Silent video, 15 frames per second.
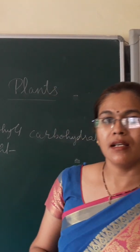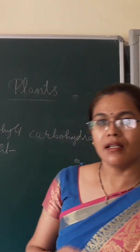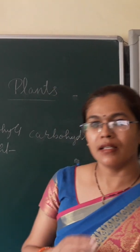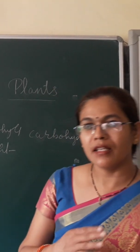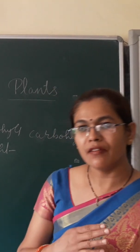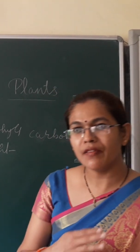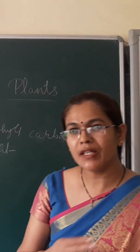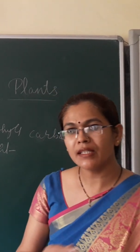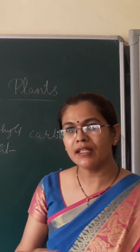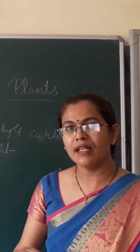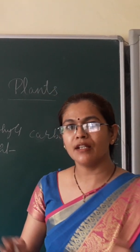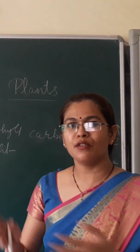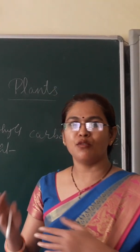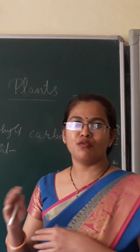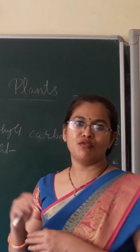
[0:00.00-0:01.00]
giving
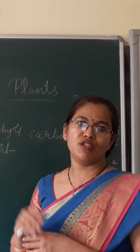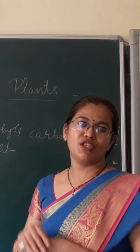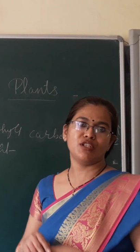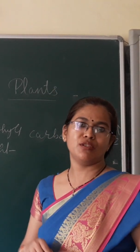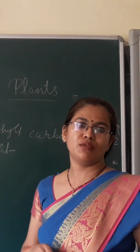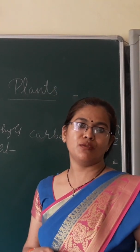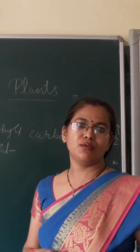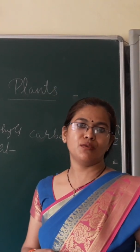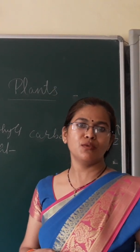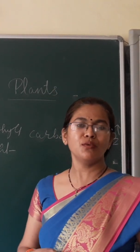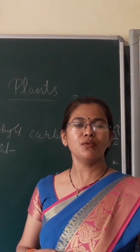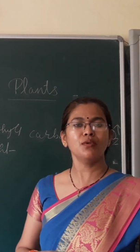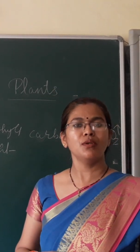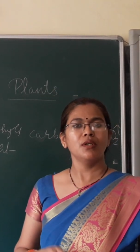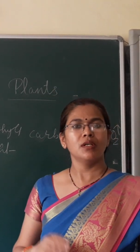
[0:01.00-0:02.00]
their nutrition
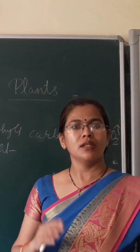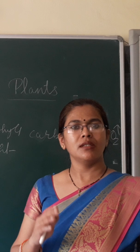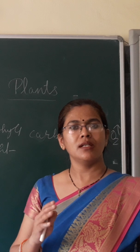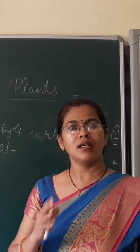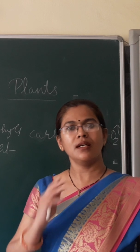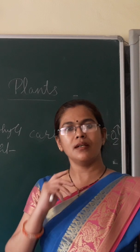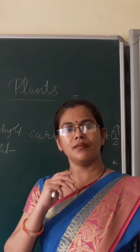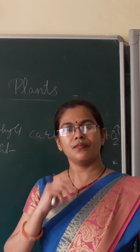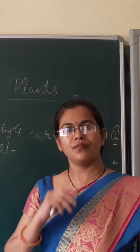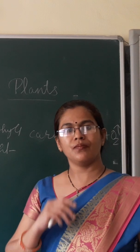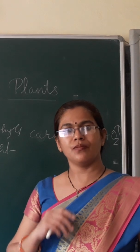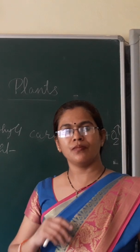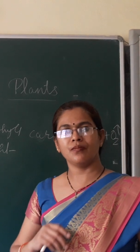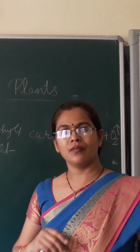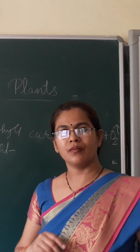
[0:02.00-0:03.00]
to
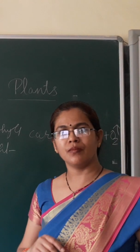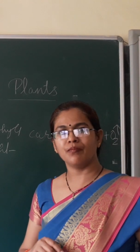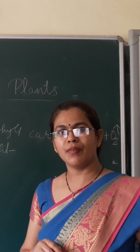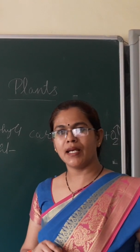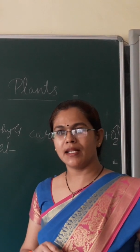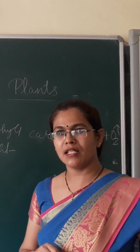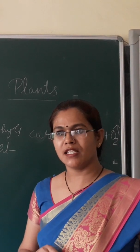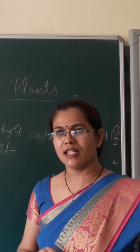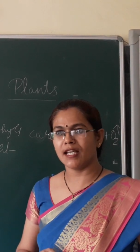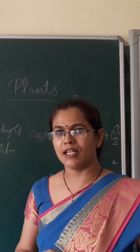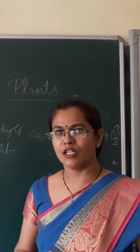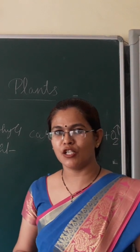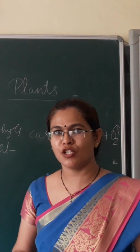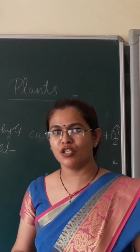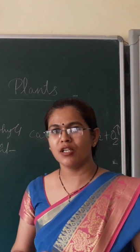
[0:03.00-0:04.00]
the
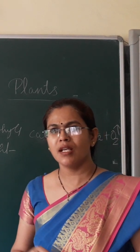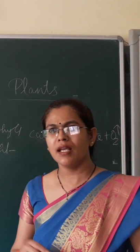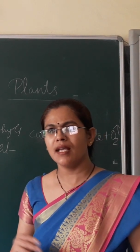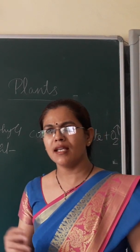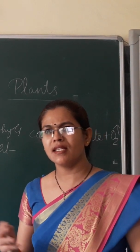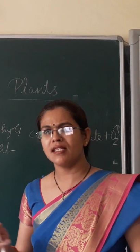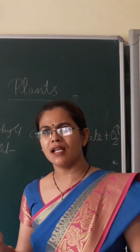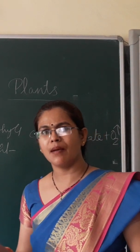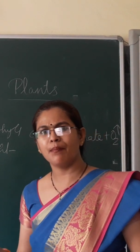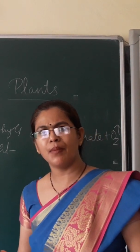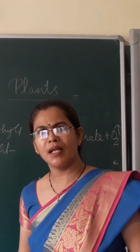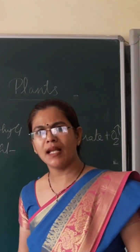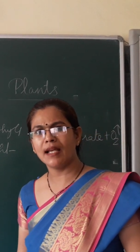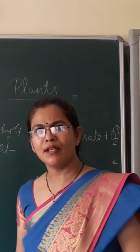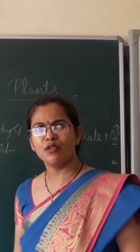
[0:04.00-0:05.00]
parasite. Example
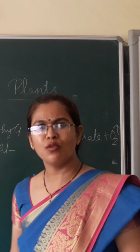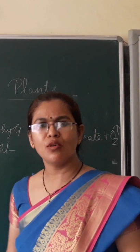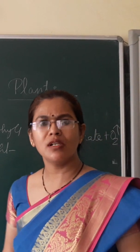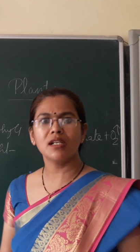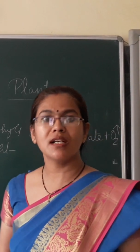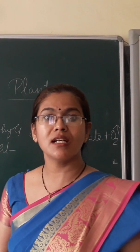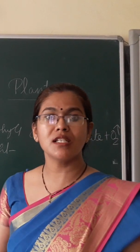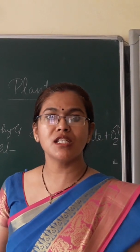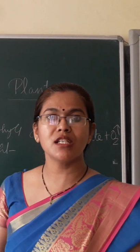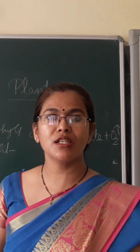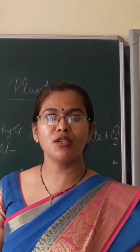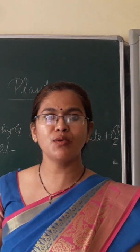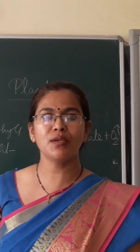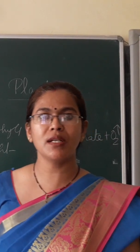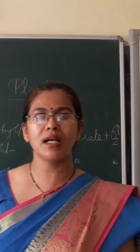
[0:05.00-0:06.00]
I told
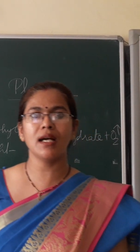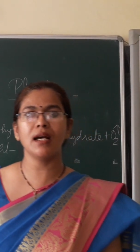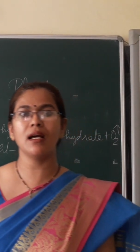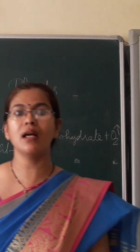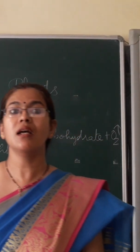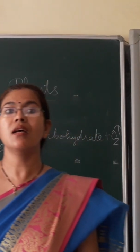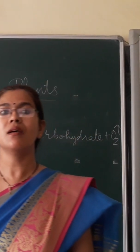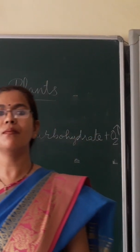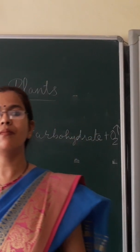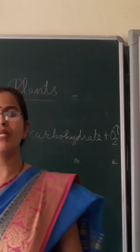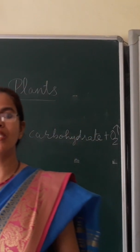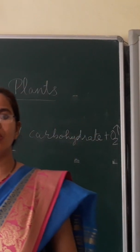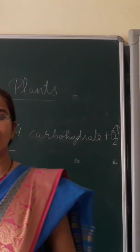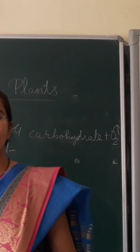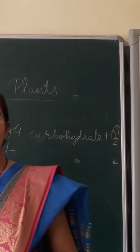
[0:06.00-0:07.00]
Cuscuta,
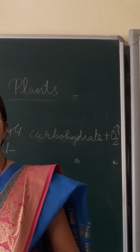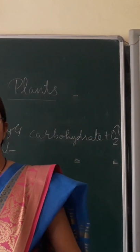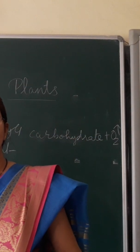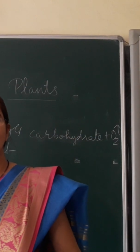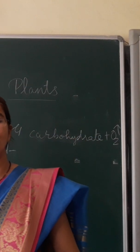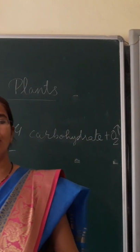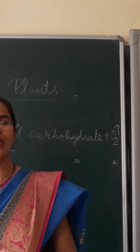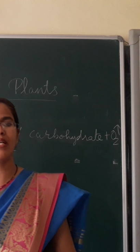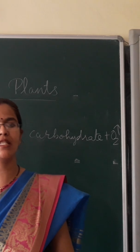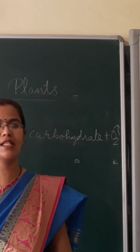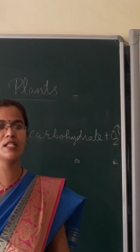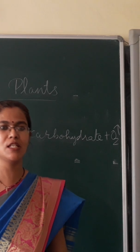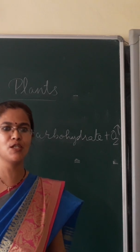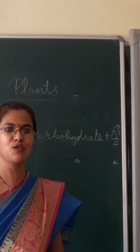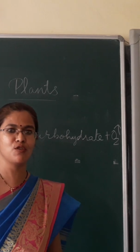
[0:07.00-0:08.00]
mistletoe,
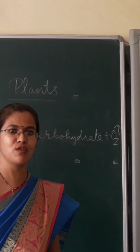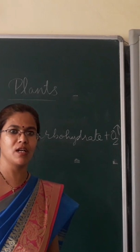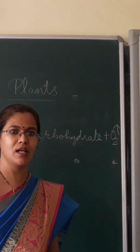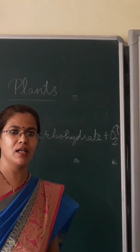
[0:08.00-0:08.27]
etc.